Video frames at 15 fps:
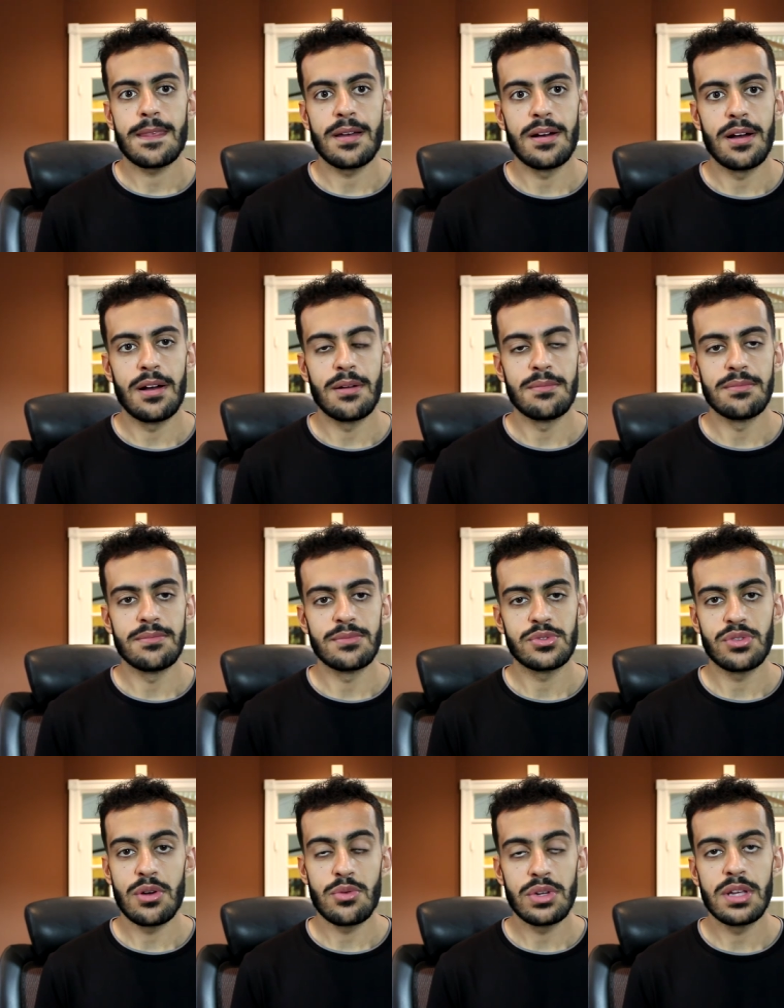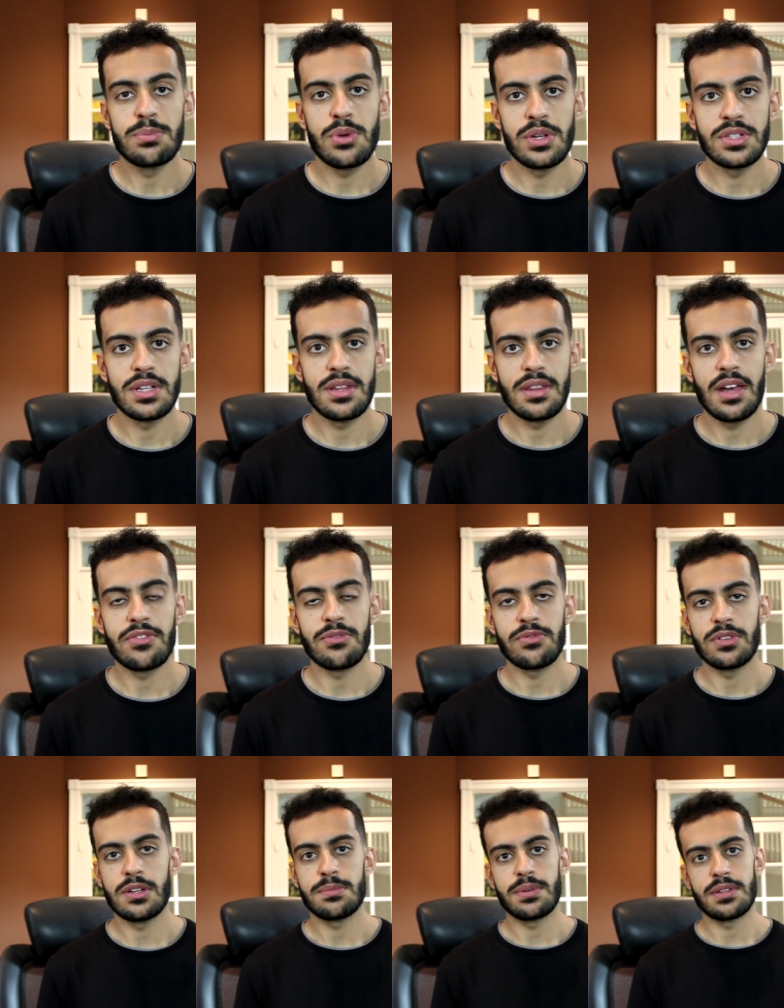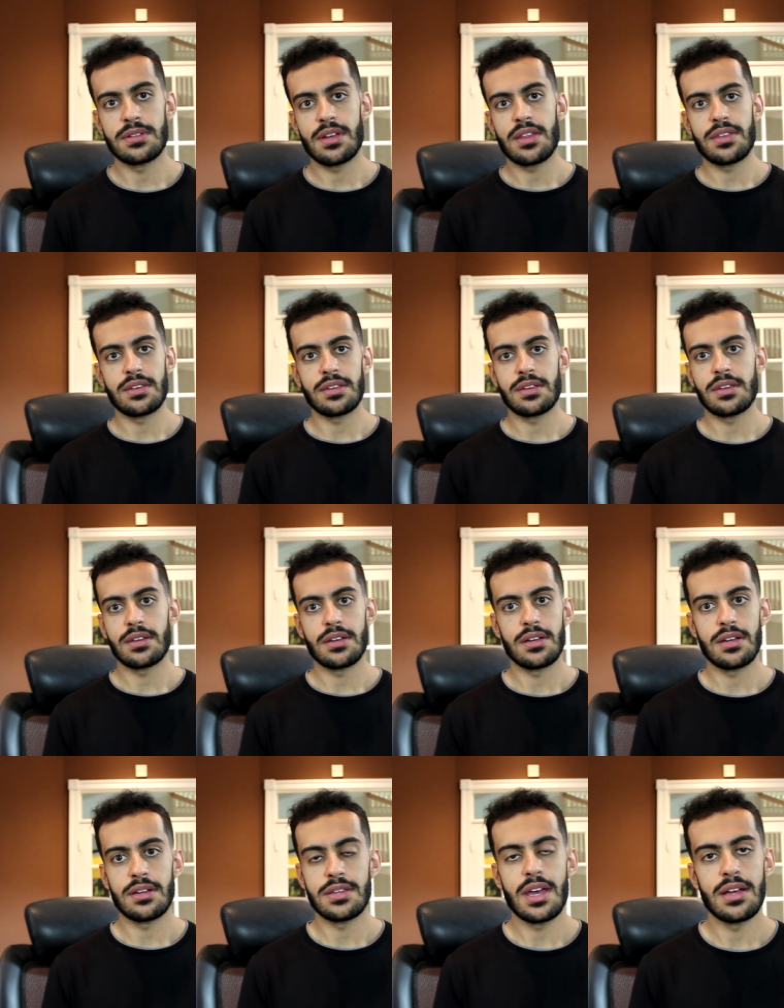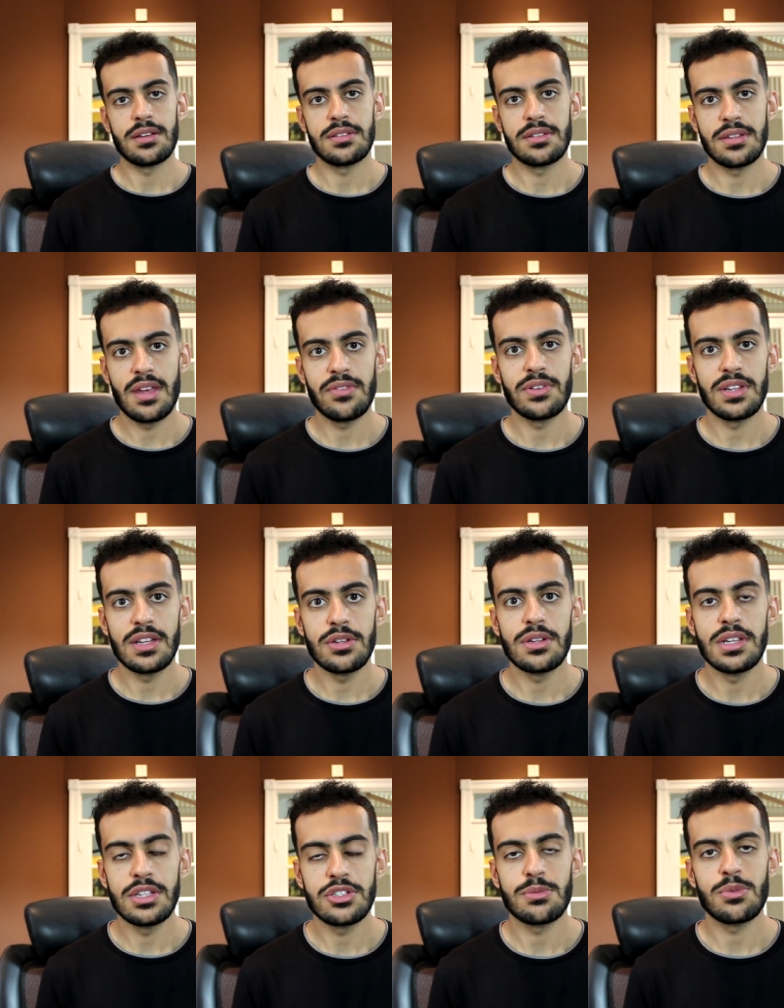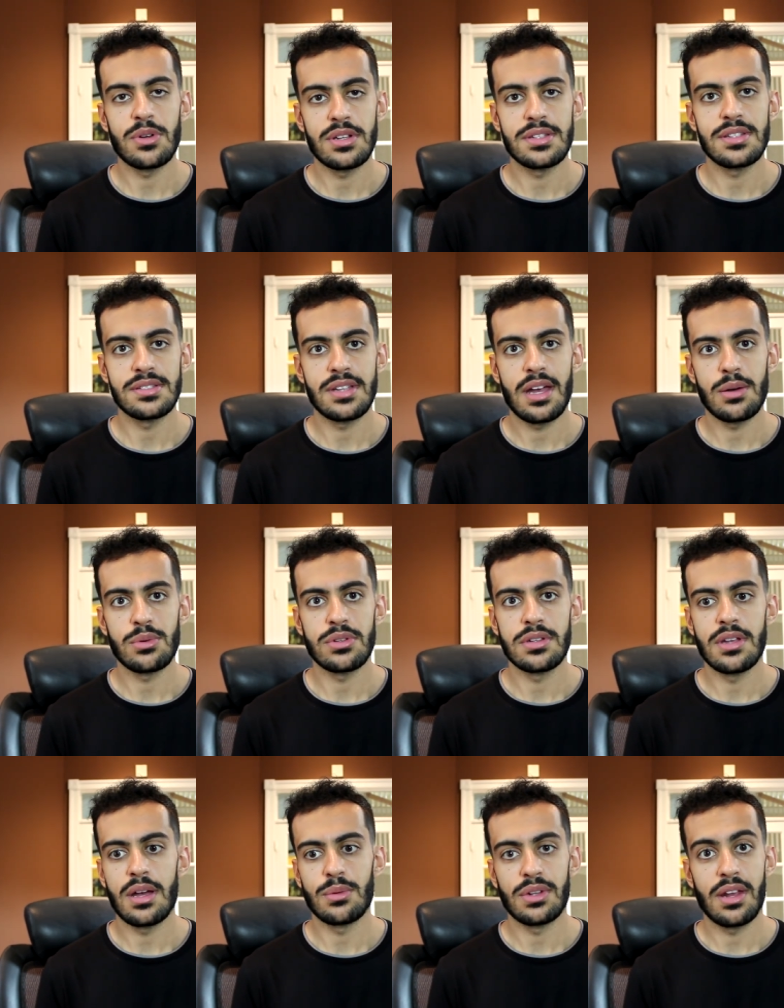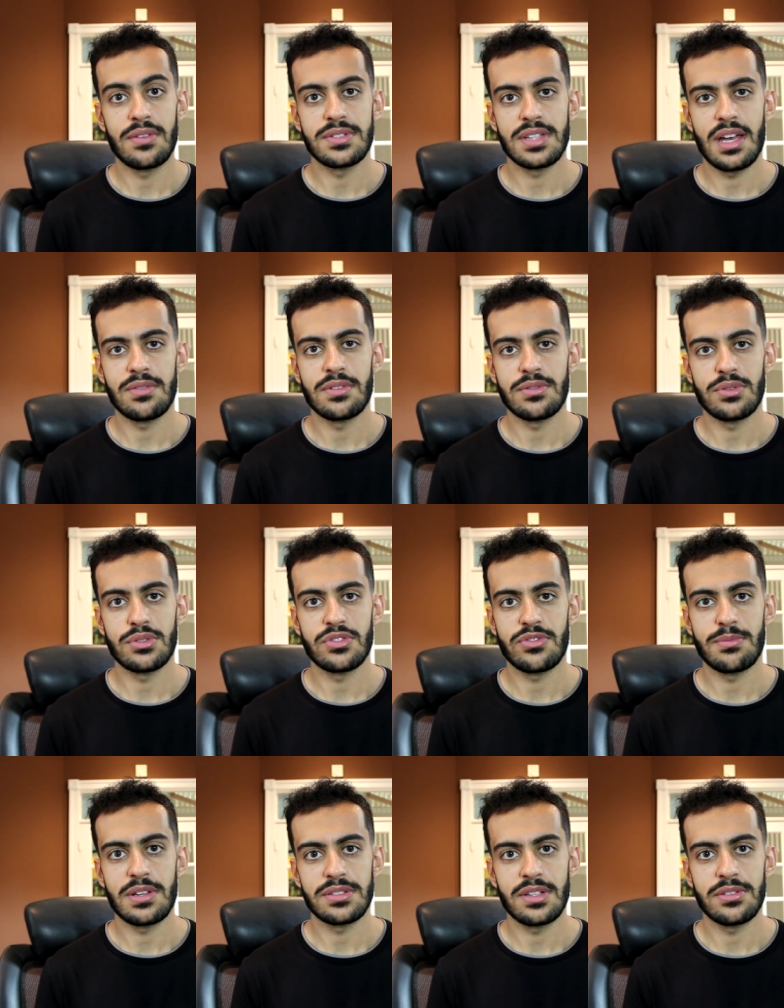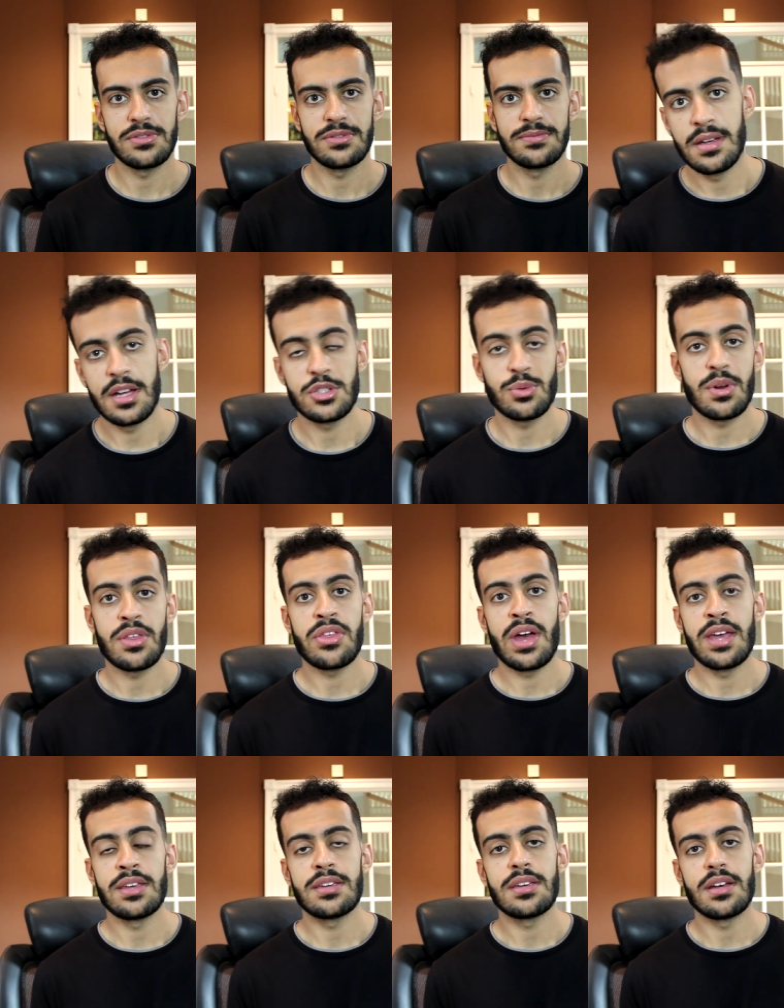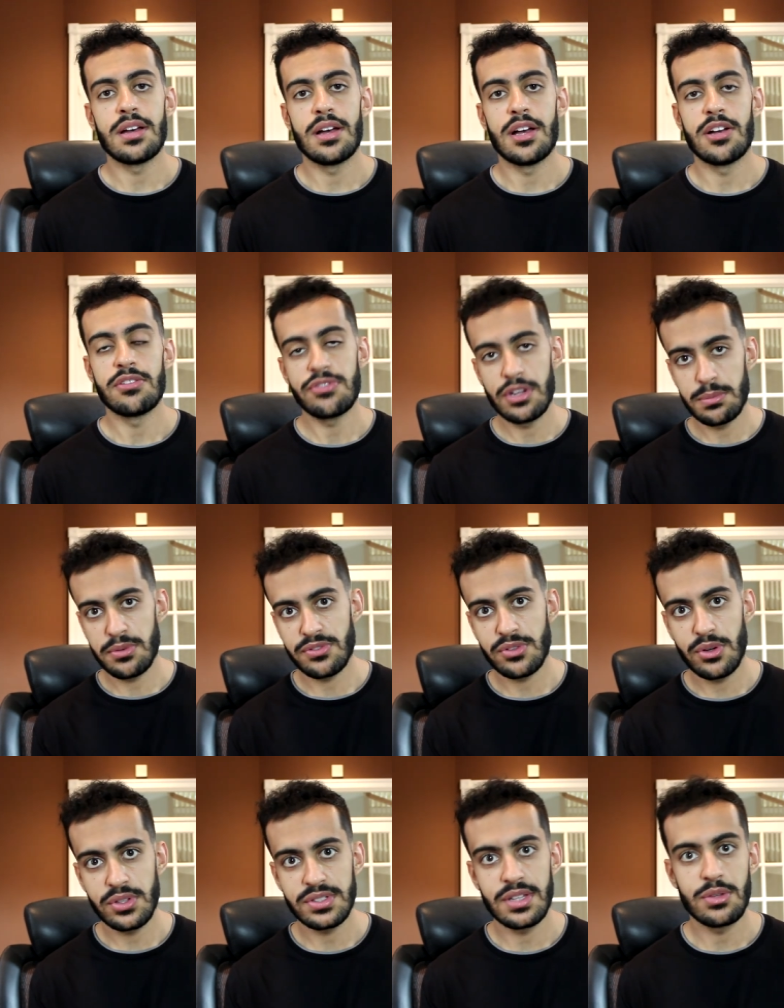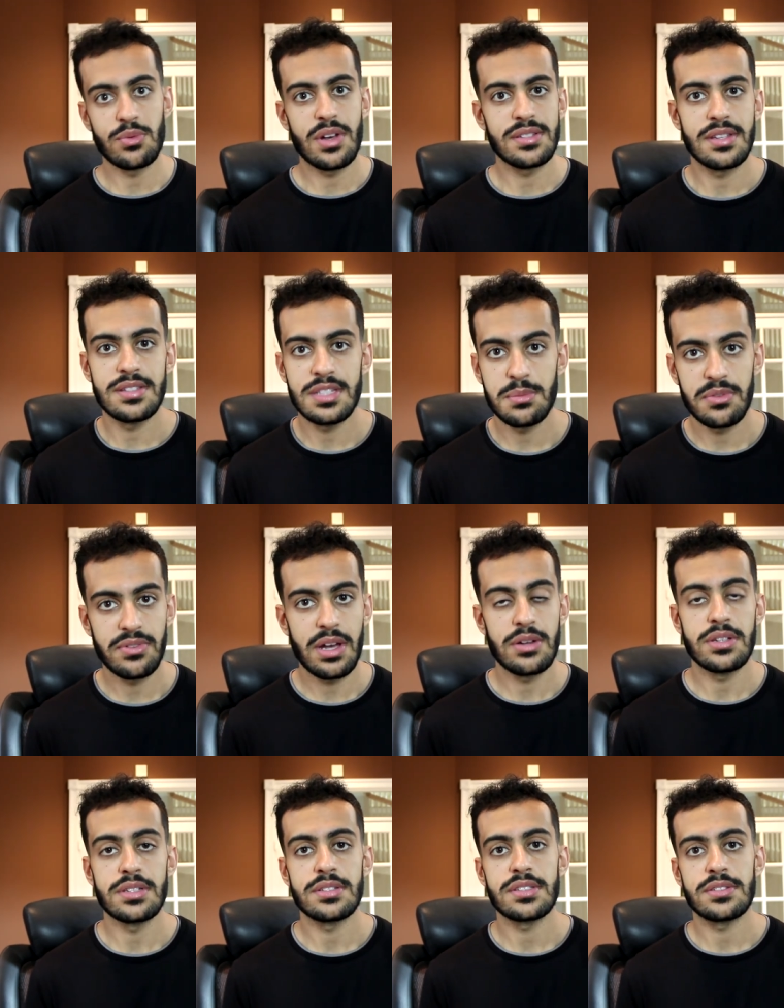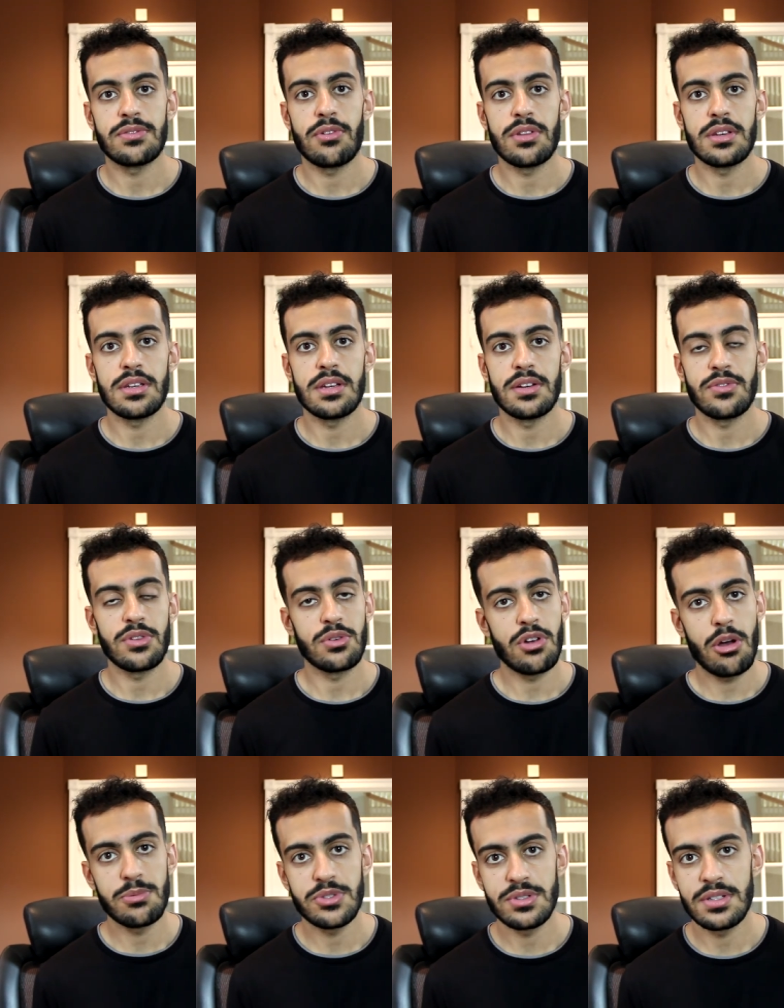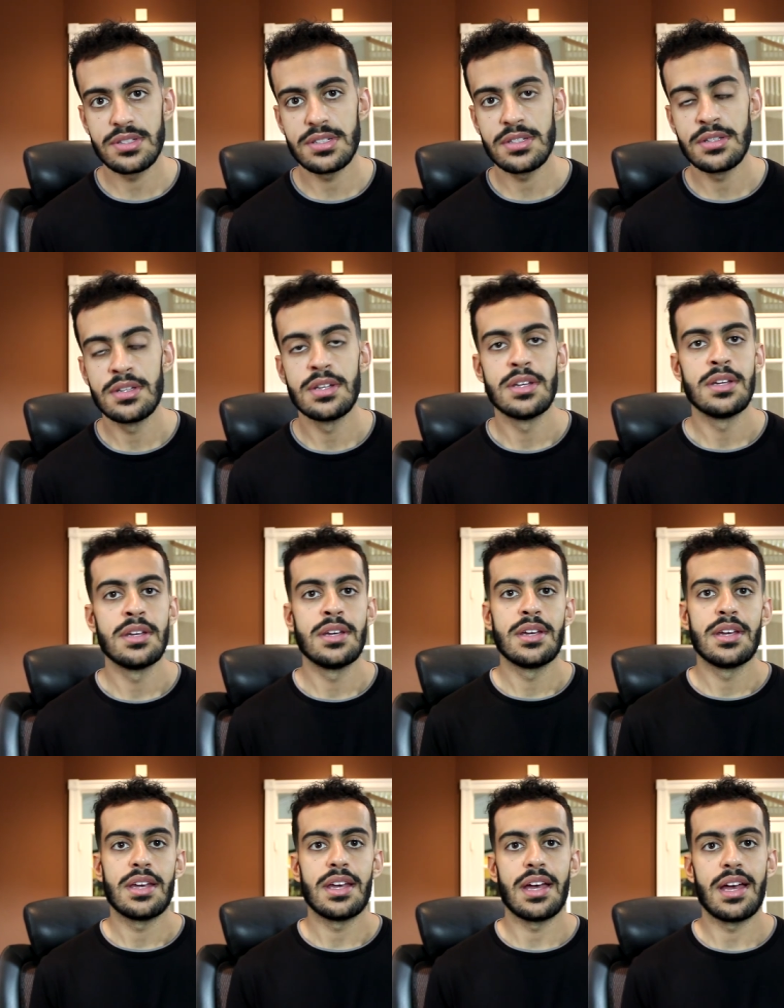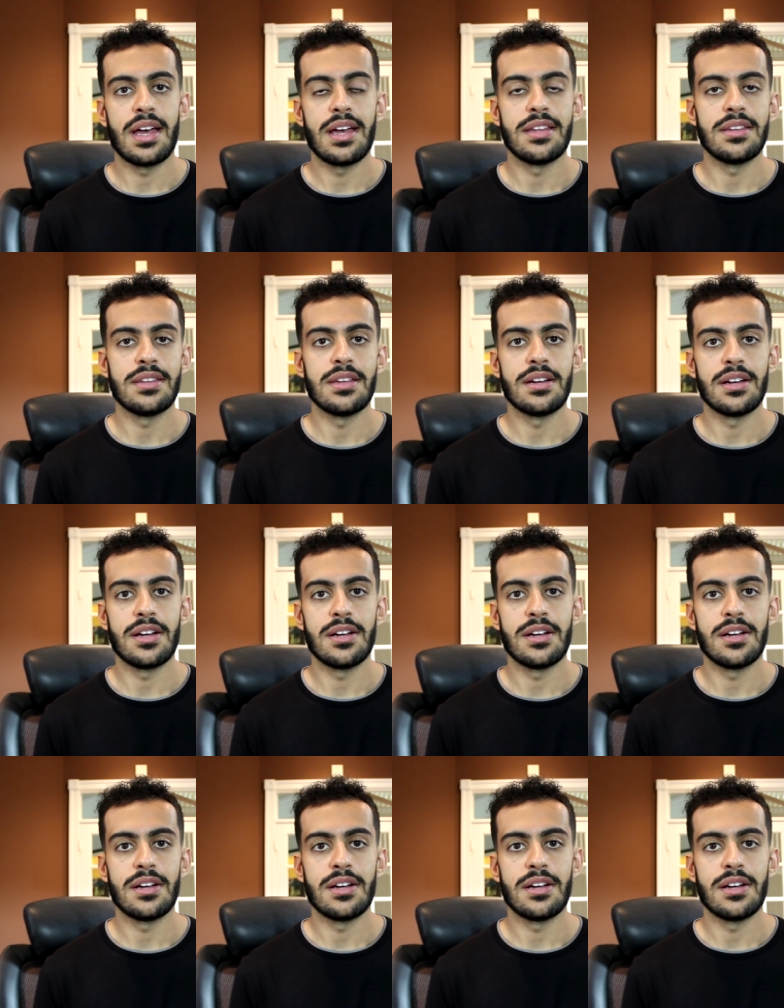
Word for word: So I really appreciate that from Philip, and I think, definitely leadership qualities that I would love to have in the future for myself. I just want to thank Philip, of course, and the rest of the team at Variantz for the great opportunity, and